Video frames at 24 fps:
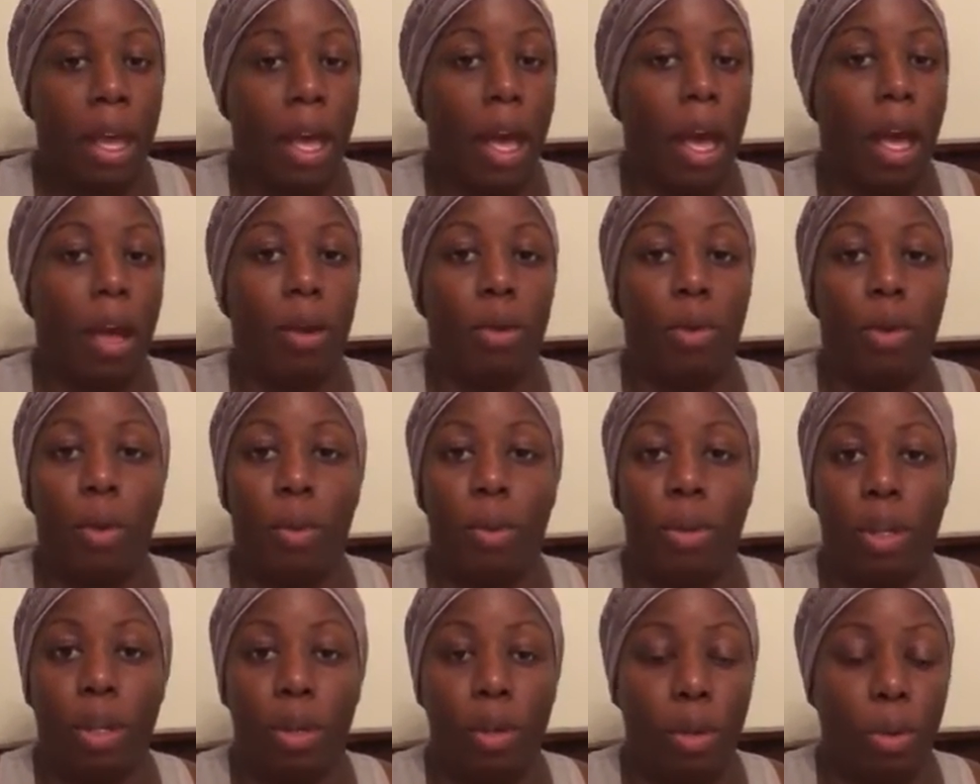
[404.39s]
I don't know
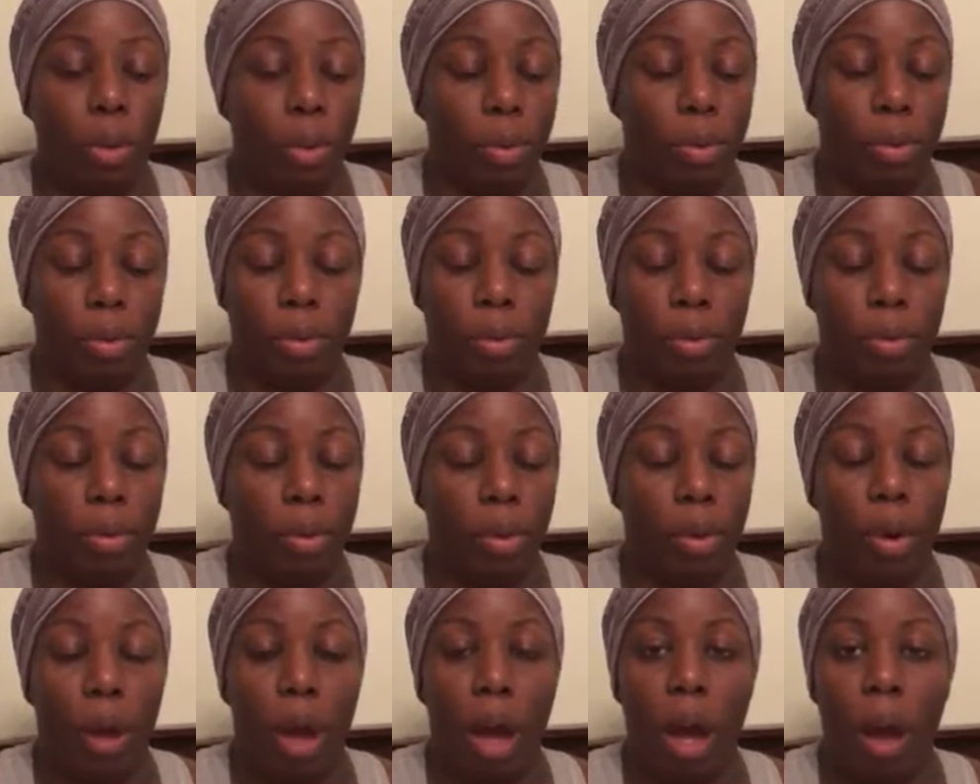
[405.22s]
what to do.
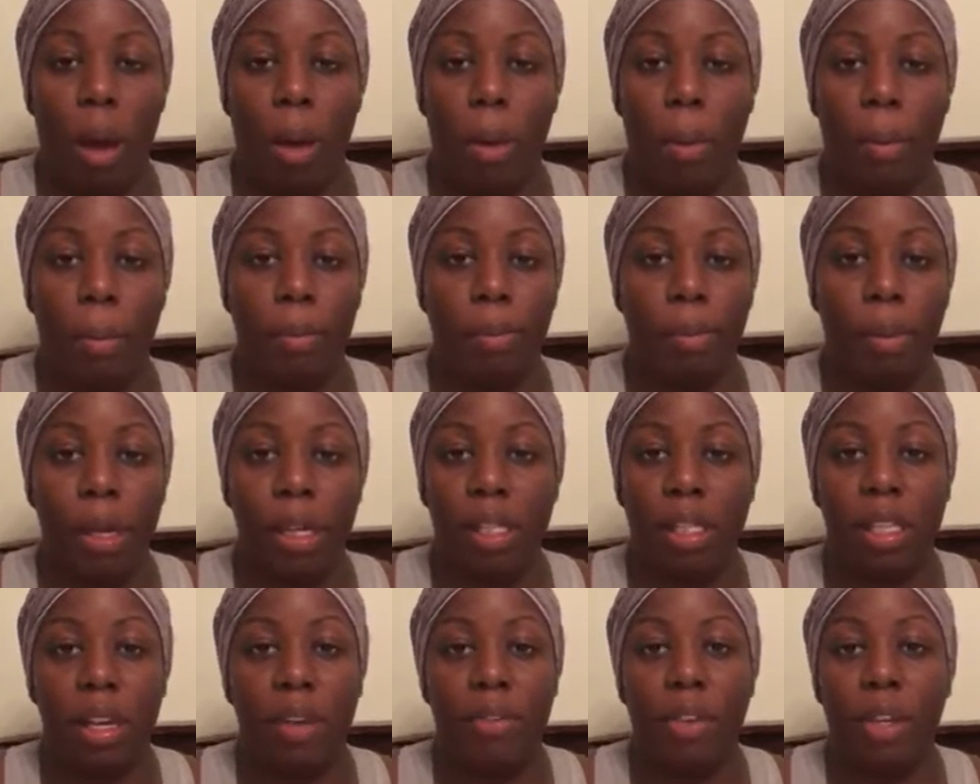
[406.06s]
It's
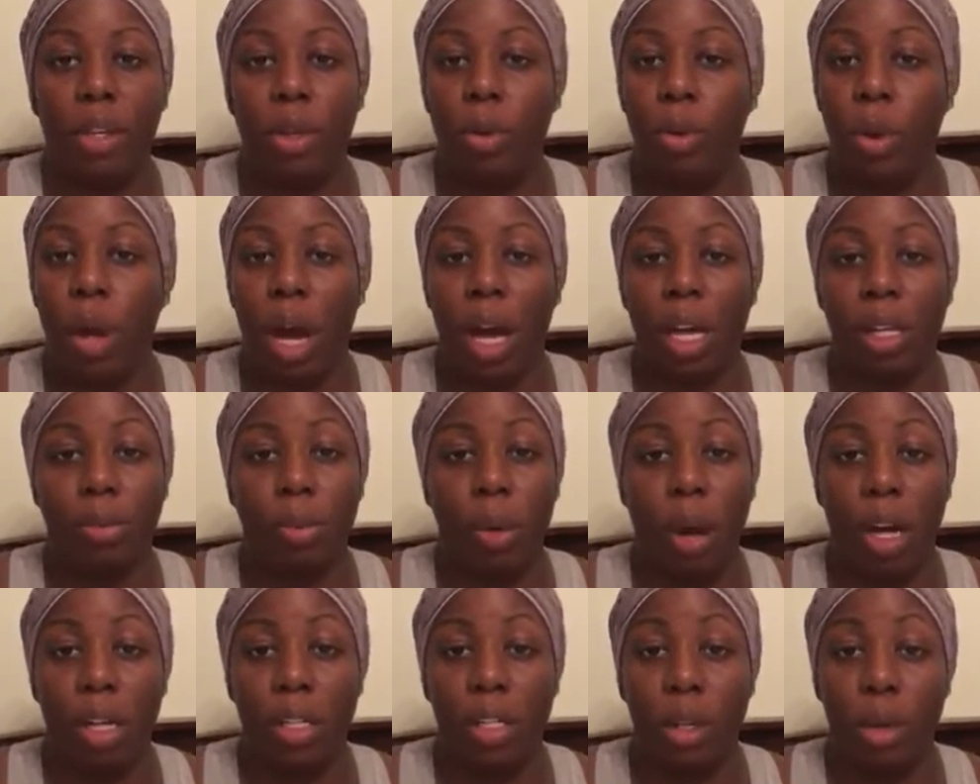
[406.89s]
7 of you guys
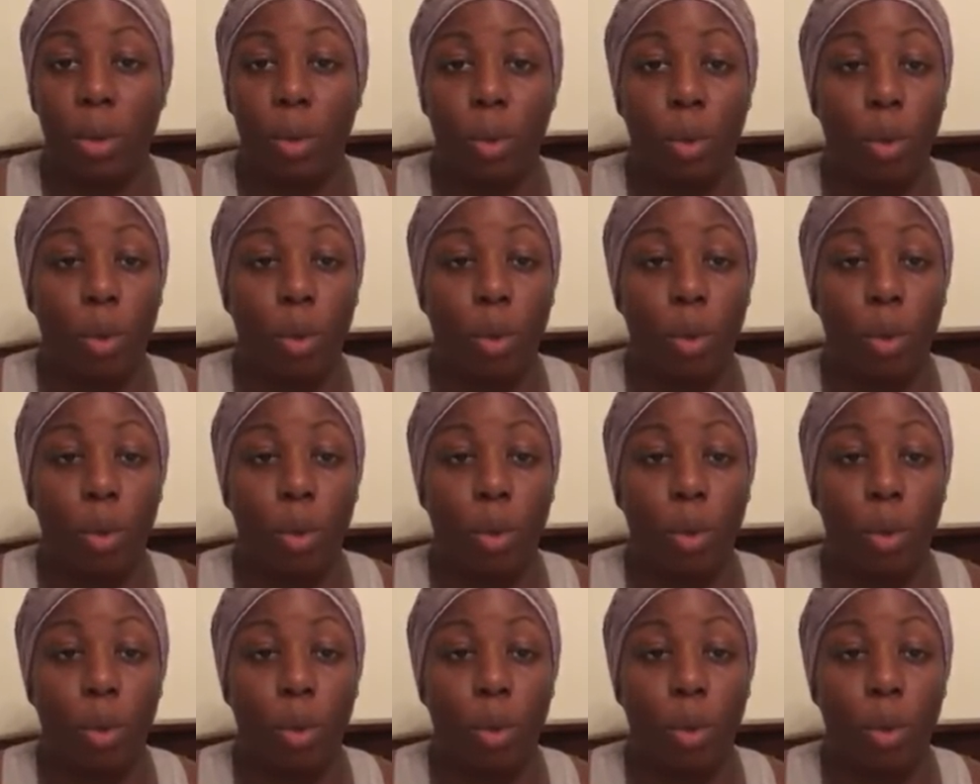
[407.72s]
watching.